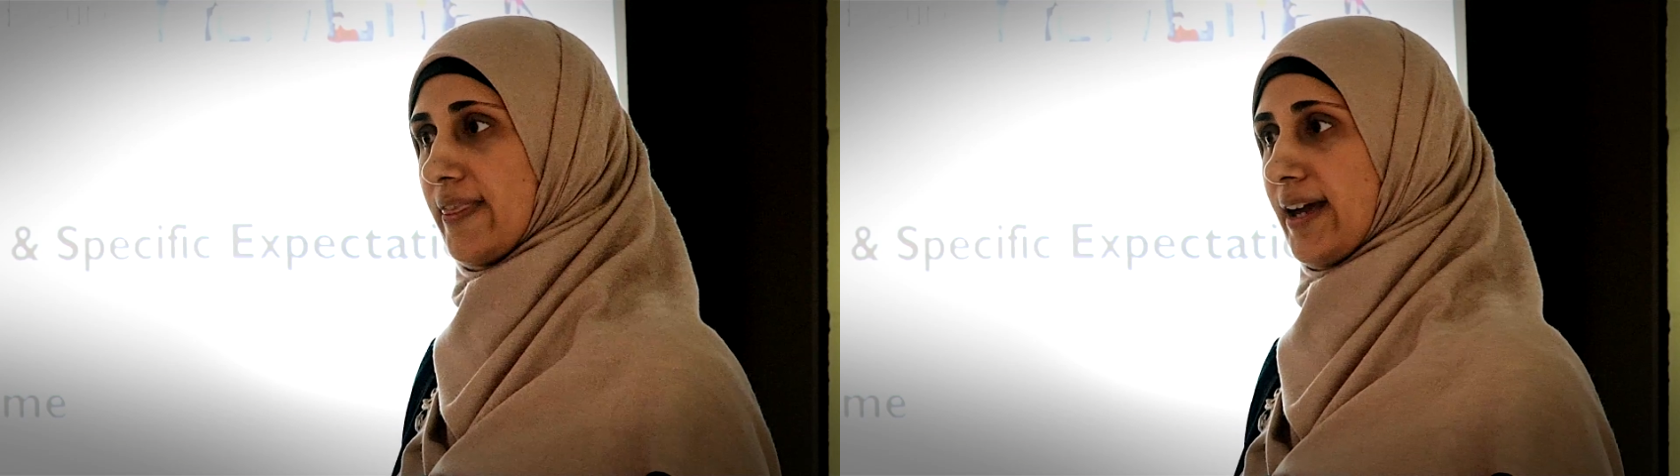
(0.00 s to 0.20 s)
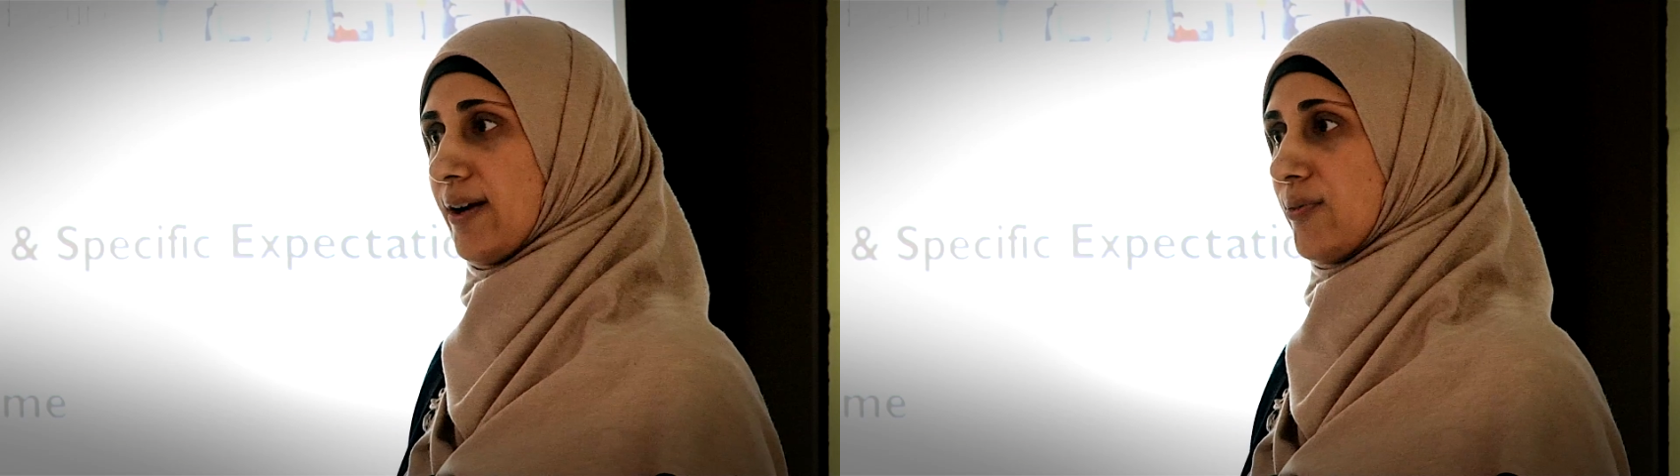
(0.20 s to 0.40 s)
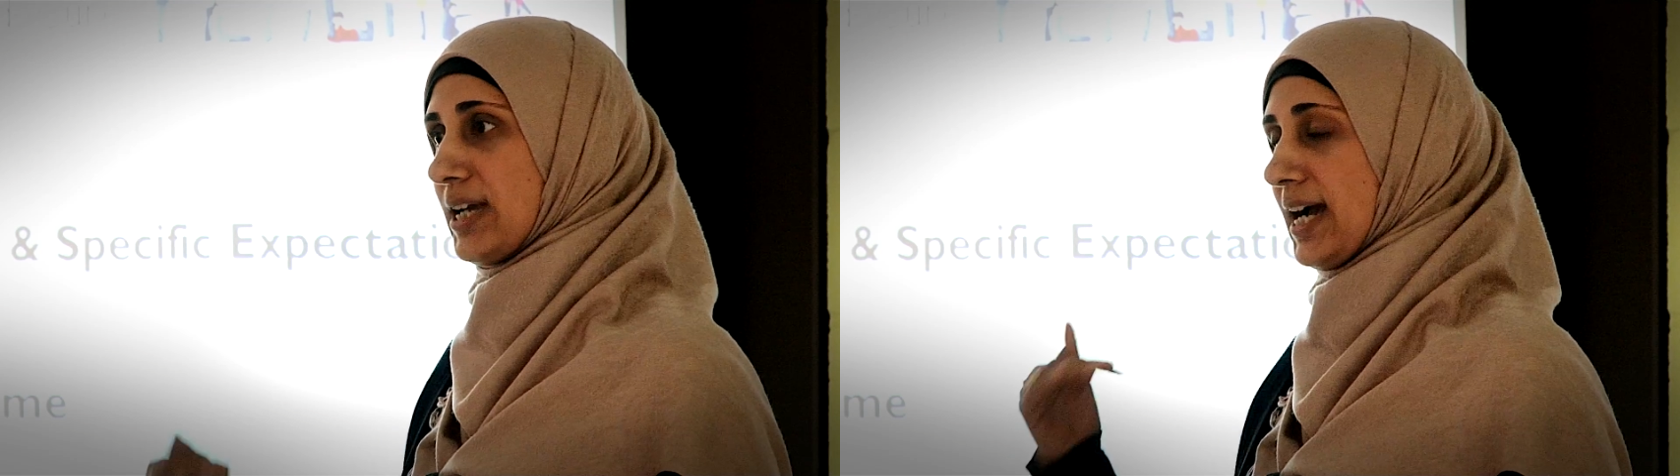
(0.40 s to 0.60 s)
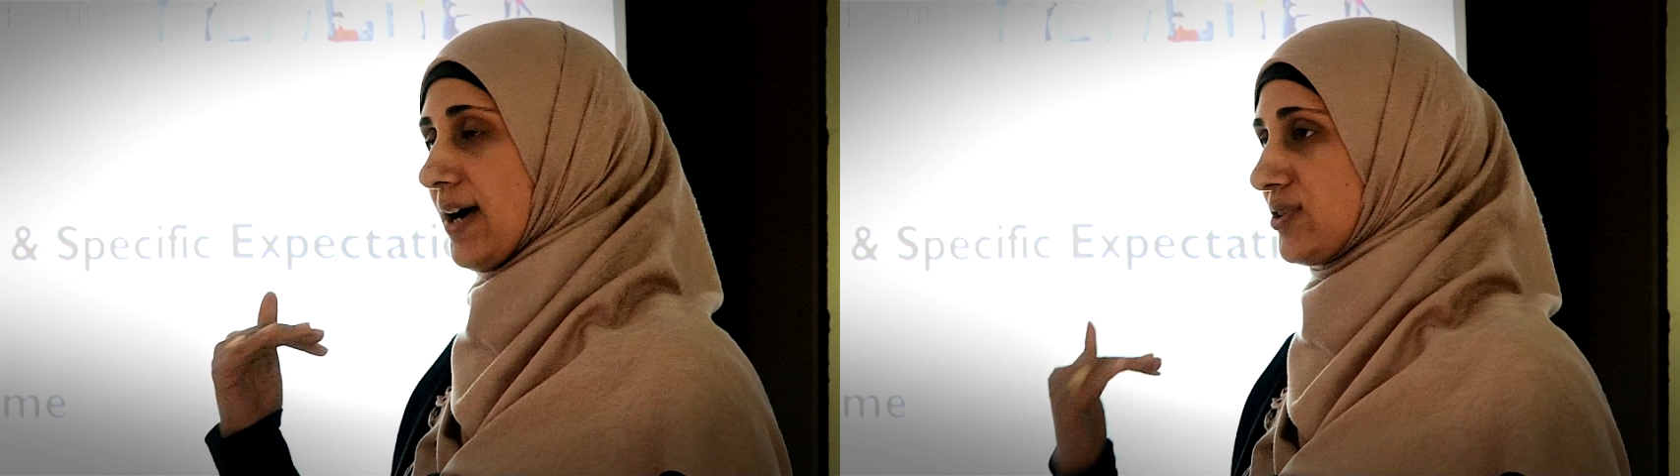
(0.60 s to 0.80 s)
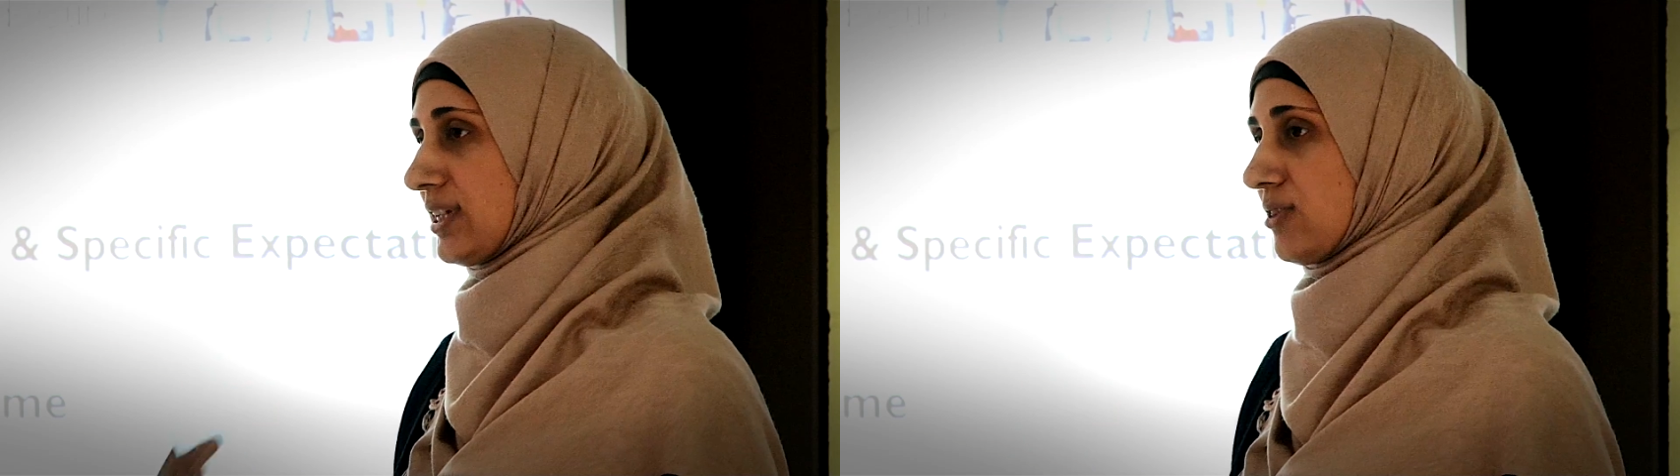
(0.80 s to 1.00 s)
that we
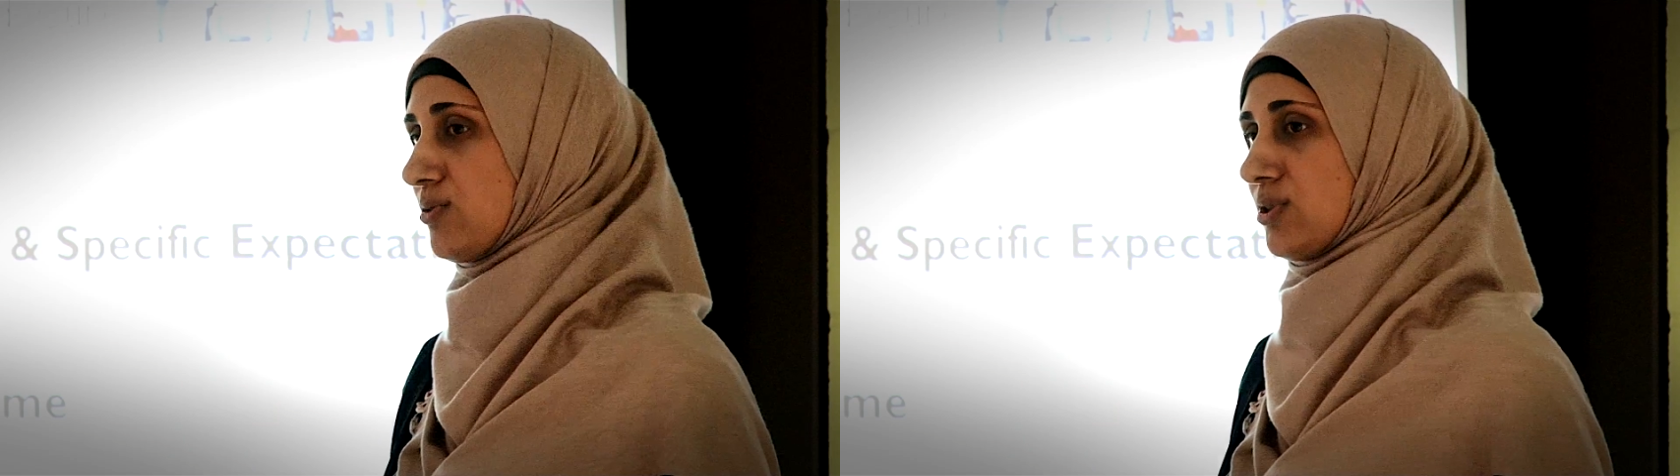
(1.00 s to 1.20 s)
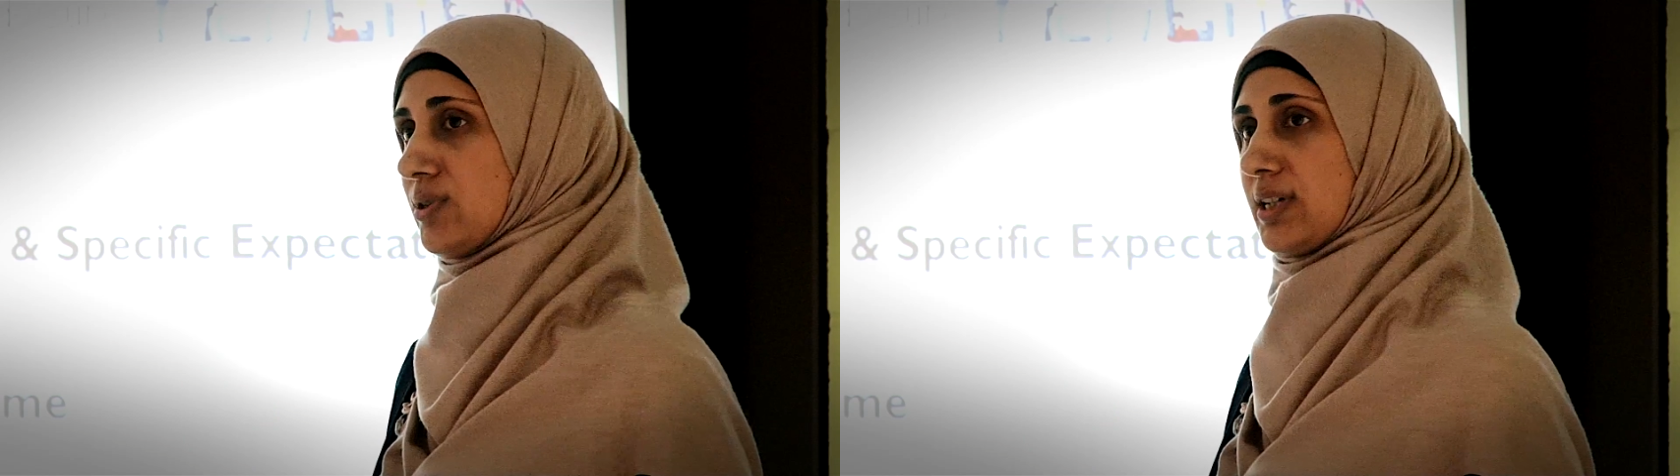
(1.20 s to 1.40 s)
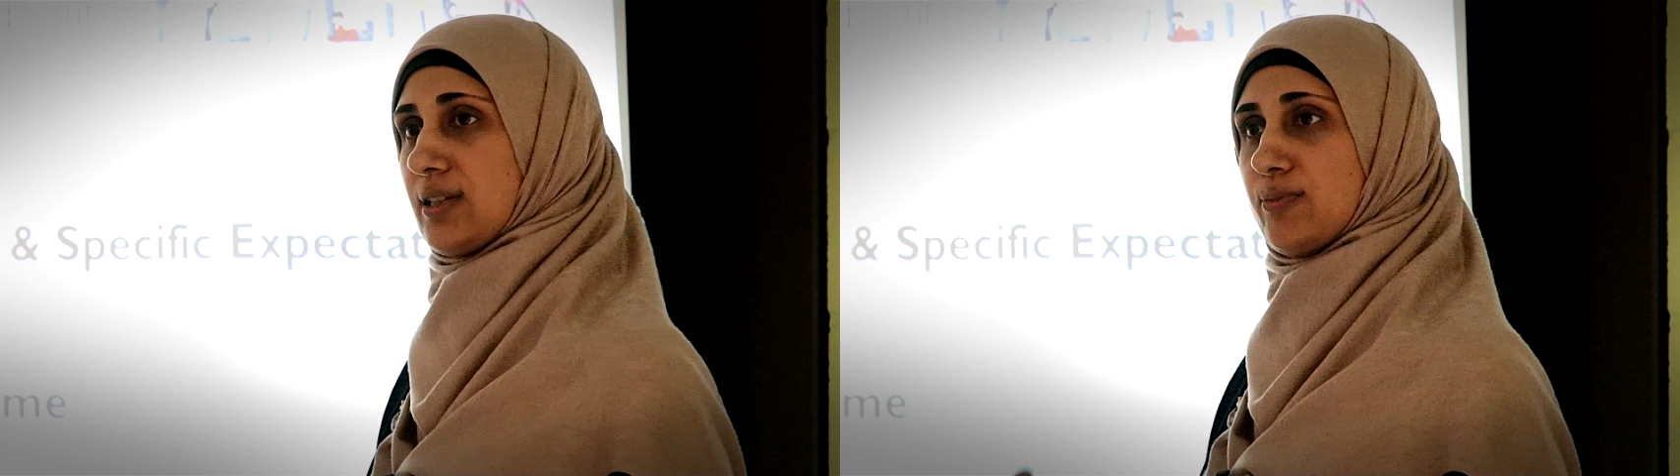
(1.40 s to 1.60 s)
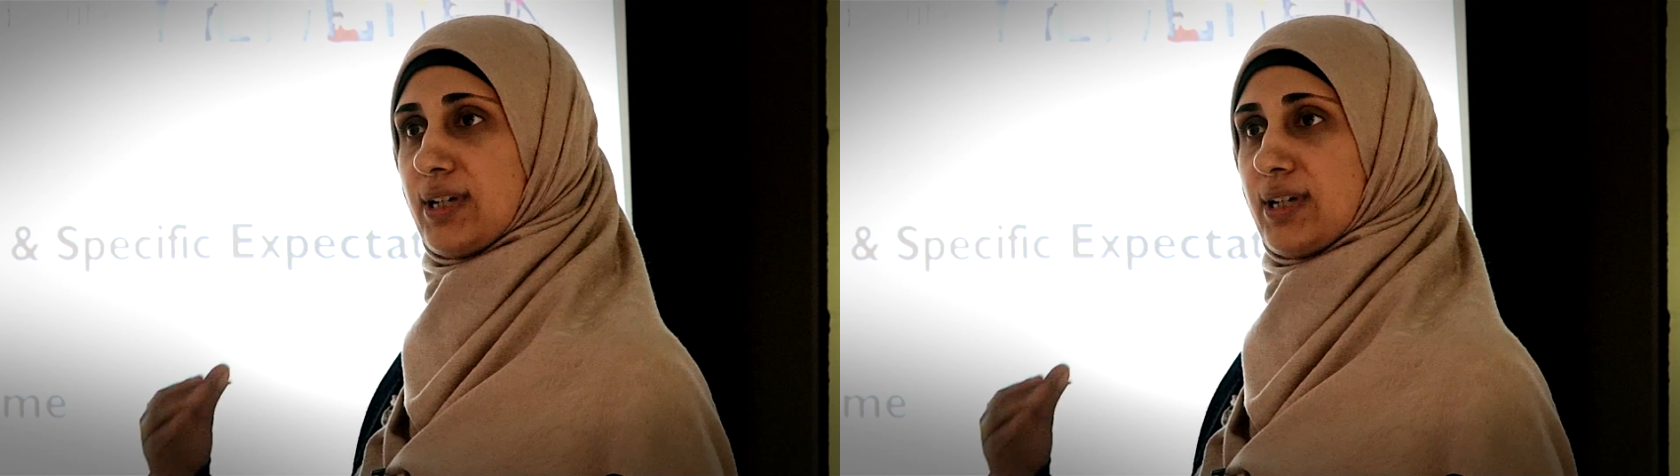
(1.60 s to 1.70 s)
have to get through the curriculum.